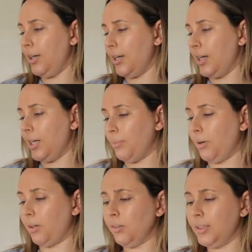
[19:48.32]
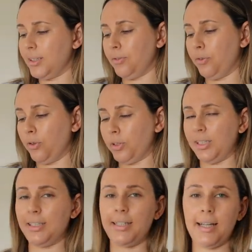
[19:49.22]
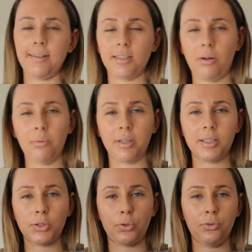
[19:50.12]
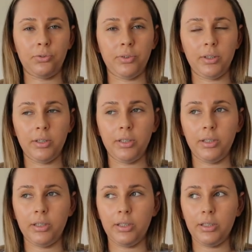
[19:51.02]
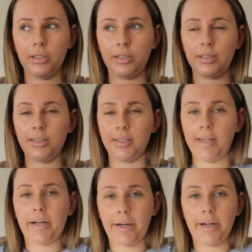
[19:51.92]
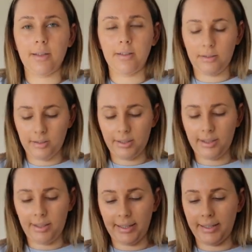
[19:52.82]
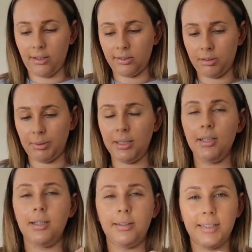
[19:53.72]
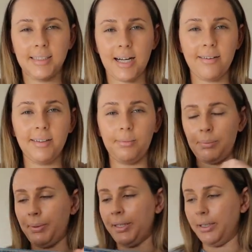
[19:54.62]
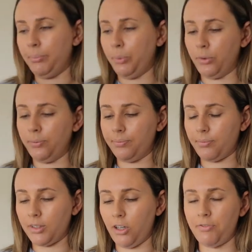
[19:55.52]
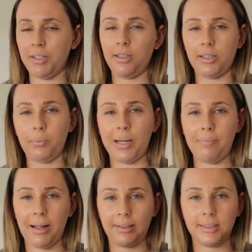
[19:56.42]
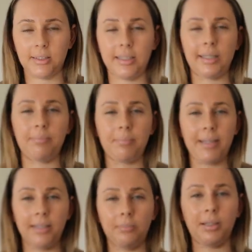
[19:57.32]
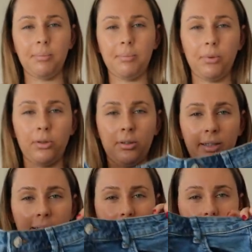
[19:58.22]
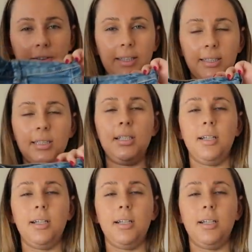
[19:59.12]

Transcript: I got these in a 14. Again, I don't like stuff like clinging on to me. These are a little bit big, but I feel like with a belt it can make them a little bit more like fitted.